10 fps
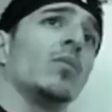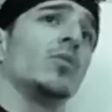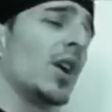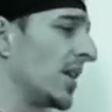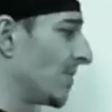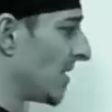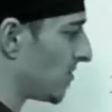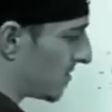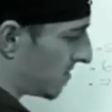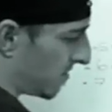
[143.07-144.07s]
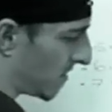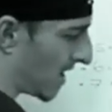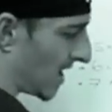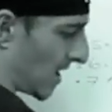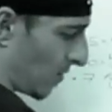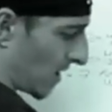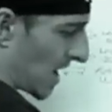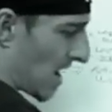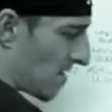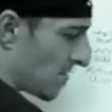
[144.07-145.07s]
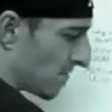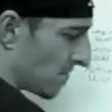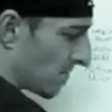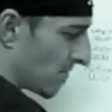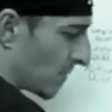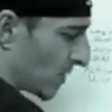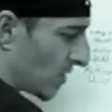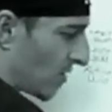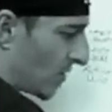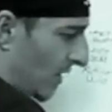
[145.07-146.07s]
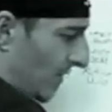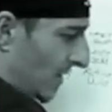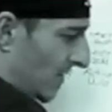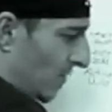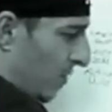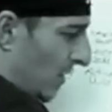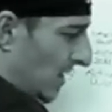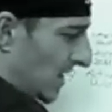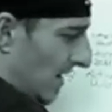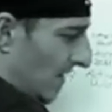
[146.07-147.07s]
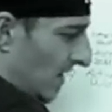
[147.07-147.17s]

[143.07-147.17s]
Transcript: training people and I work out, so I'm going to give myself 0.7.